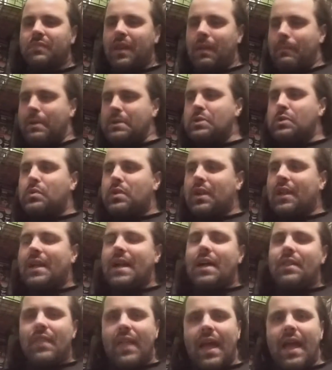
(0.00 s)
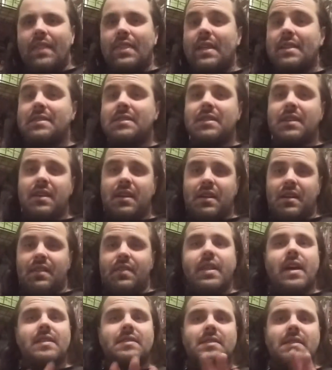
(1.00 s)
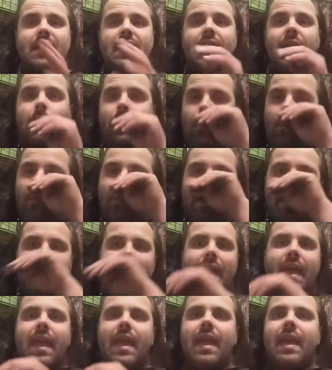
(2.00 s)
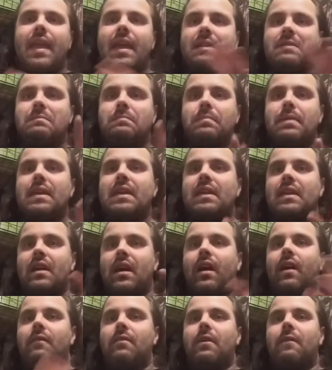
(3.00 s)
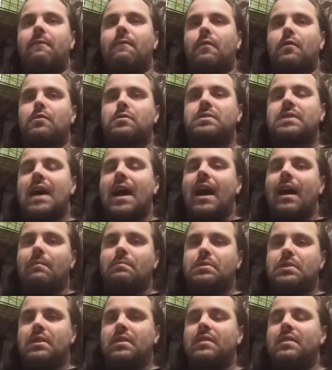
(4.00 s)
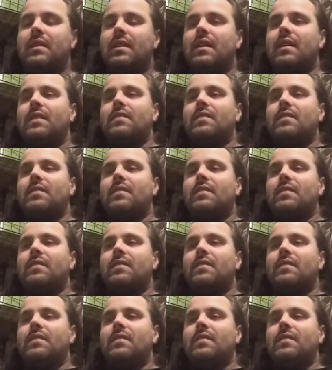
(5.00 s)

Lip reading: But you click on that. That's the A and B of the first option.